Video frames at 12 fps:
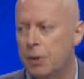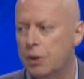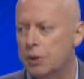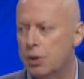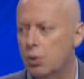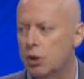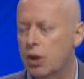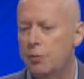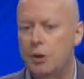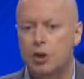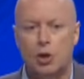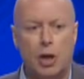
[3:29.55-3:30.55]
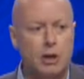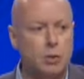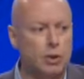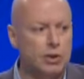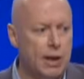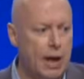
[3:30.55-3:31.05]
So what I've been trying to
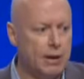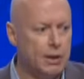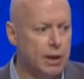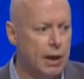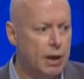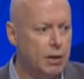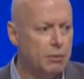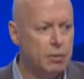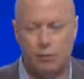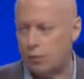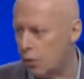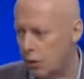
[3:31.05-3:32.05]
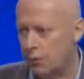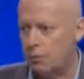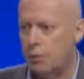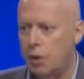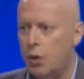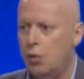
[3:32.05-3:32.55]
attack today, and I've given
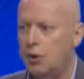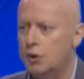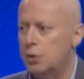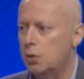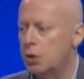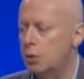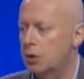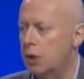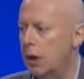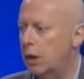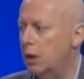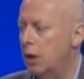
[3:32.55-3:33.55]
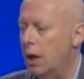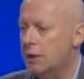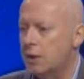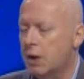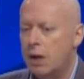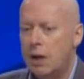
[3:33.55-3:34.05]
no reason to want to attack it
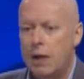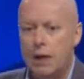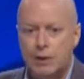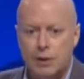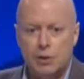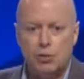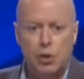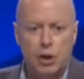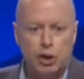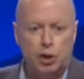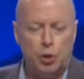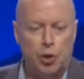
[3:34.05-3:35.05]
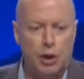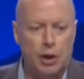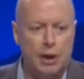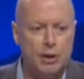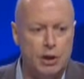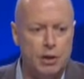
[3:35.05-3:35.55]
less, is this reassuring
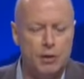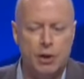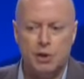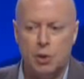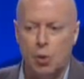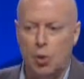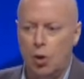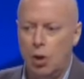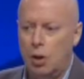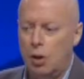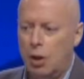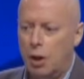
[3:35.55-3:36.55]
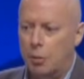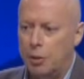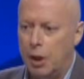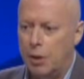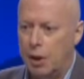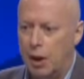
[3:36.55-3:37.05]
idea that it's all
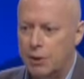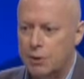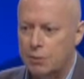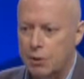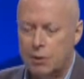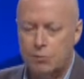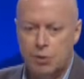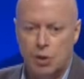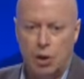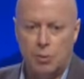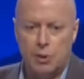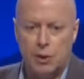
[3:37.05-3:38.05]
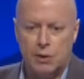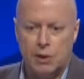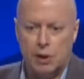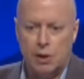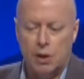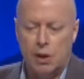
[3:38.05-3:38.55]
about us, this
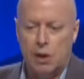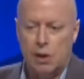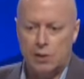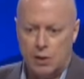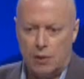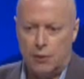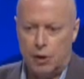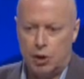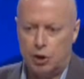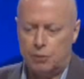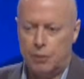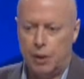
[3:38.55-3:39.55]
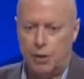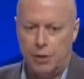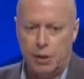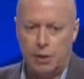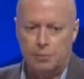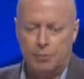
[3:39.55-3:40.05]
solipsistic, selfish, I think,